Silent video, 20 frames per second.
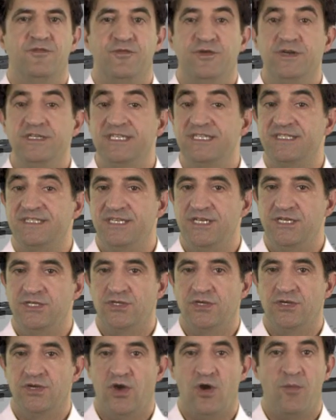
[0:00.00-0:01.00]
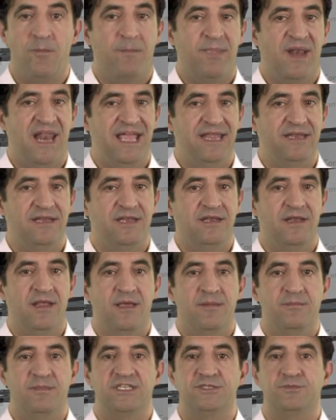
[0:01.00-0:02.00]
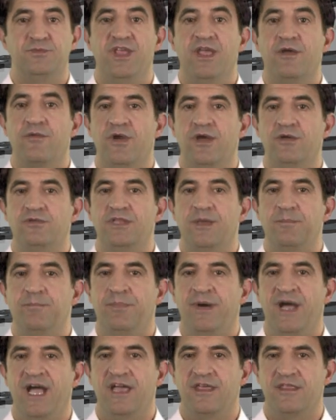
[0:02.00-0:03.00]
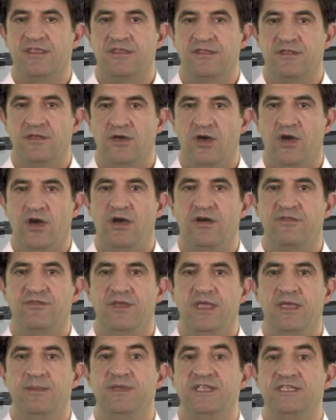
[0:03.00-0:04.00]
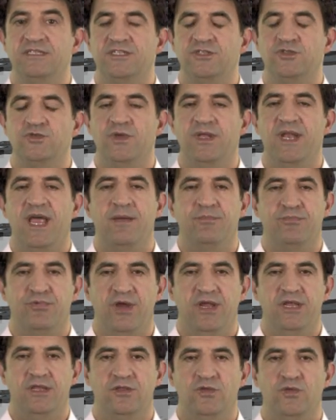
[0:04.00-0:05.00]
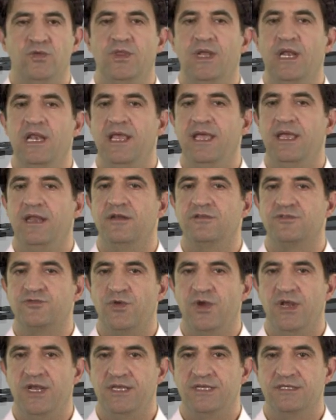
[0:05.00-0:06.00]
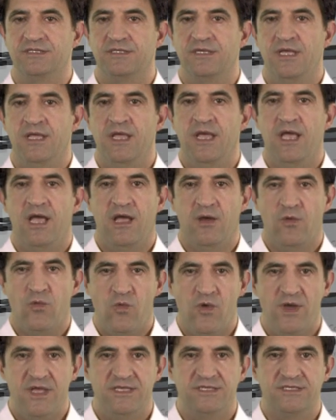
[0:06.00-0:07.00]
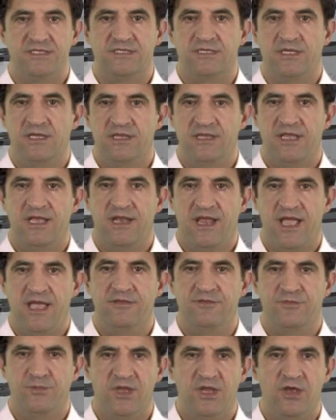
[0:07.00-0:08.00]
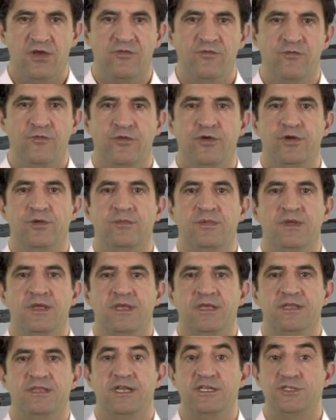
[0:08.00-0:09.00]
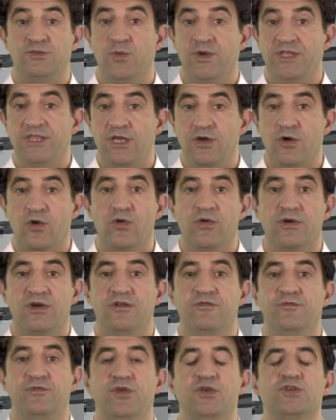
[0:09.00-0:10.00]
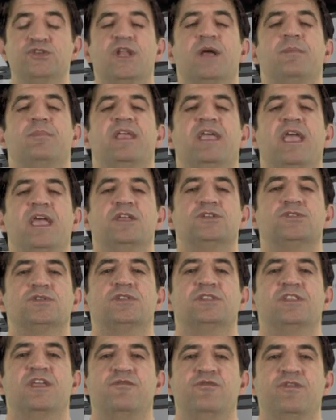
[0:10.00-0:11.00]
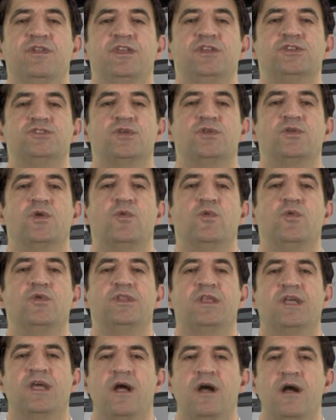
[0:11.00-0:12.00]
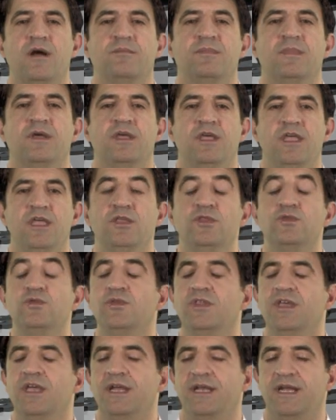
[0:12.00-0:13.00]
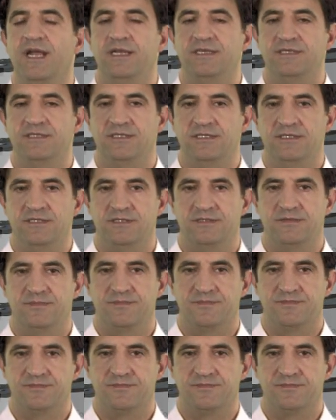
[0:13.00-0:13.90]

The first decision on planning must be around the path of e-business suite upgrade to the latest release, and once that has been confirmed, that is when the Oracle Fusion application definition would come into the analysis.